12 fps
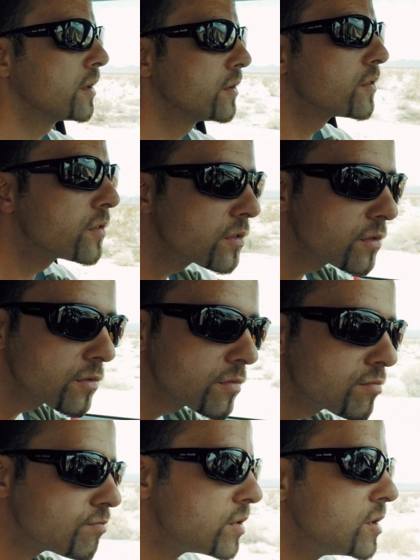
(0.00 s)
it's
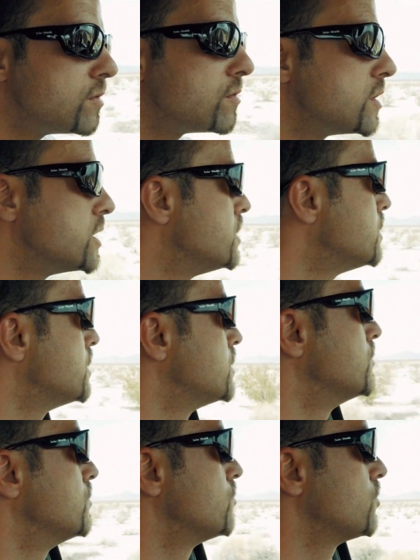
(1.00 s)
been
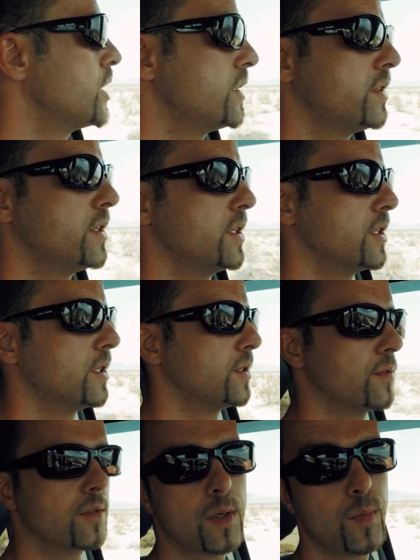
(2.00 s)
raining right here.
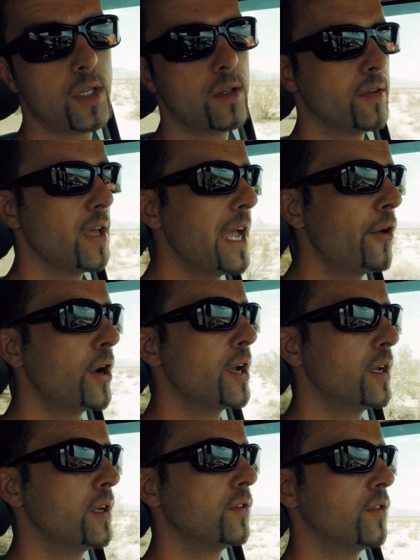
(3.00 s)
I mean,
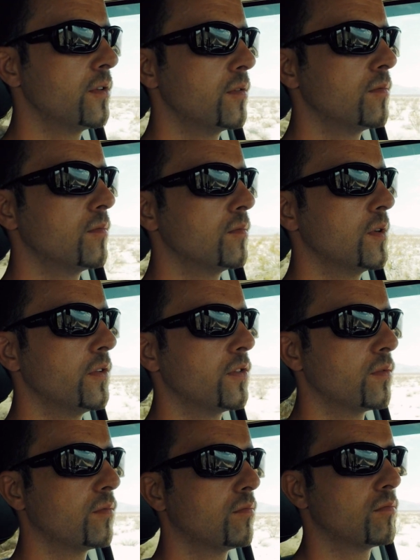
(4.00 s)
area
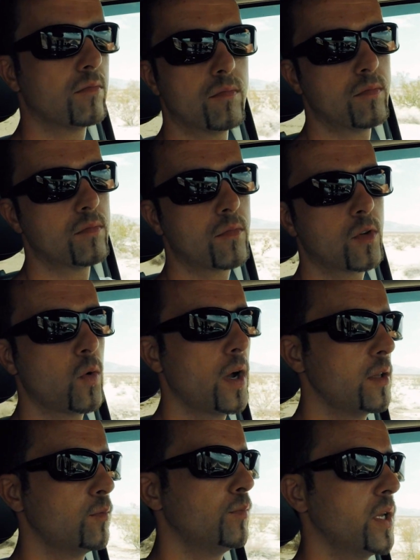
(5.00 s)
is
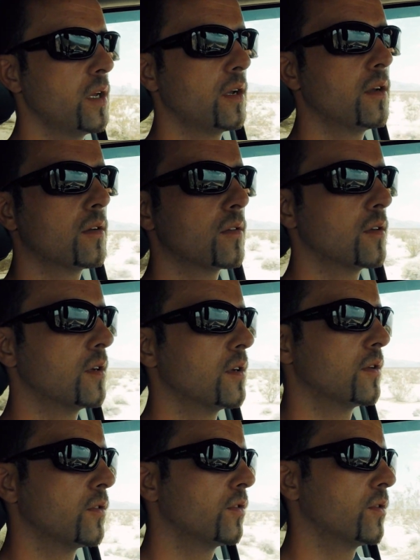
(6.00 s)
quite big,
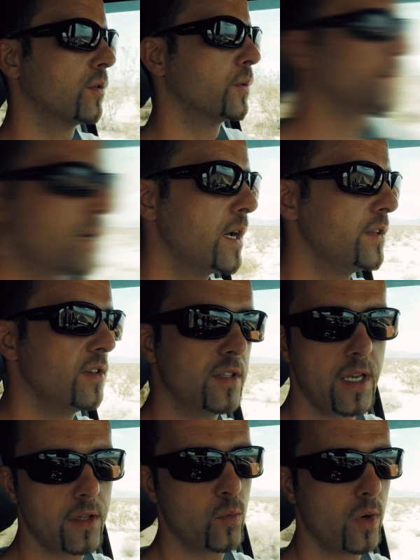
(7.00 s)
so I did
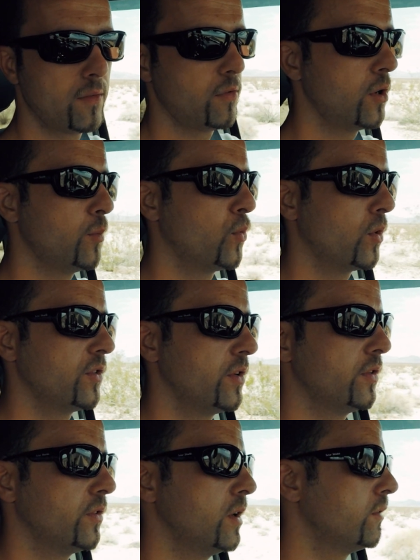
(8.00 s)
get weather reports
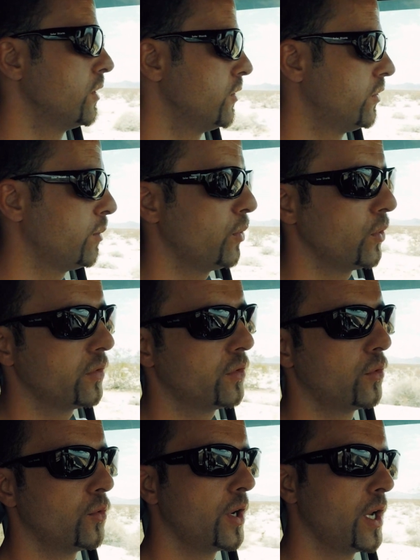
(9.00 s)
yesterday that it's supposed
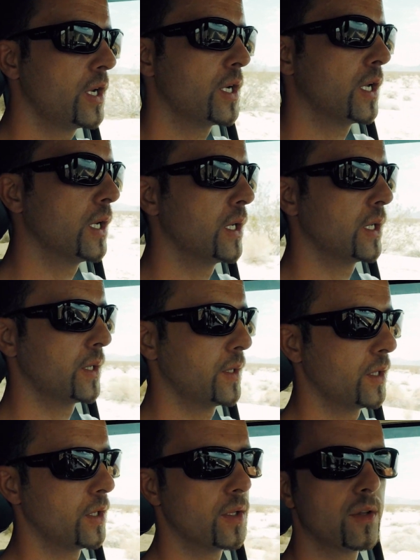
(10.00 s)
to rain
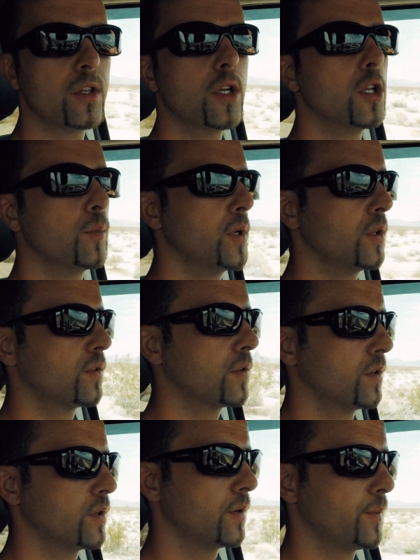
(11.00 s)
a little bit,
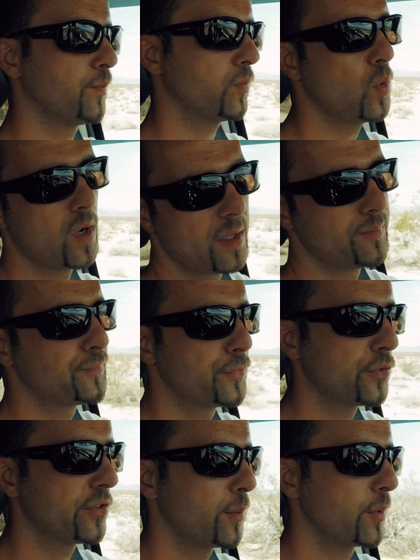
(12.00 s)
well,
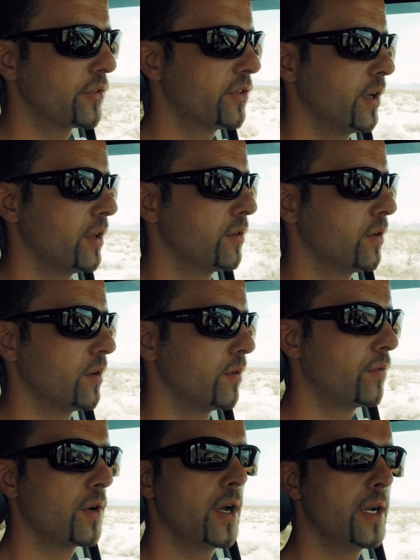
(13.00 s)
to some extent,
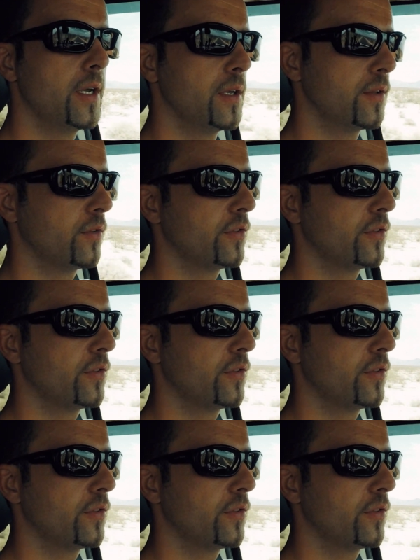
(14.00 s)
Friday and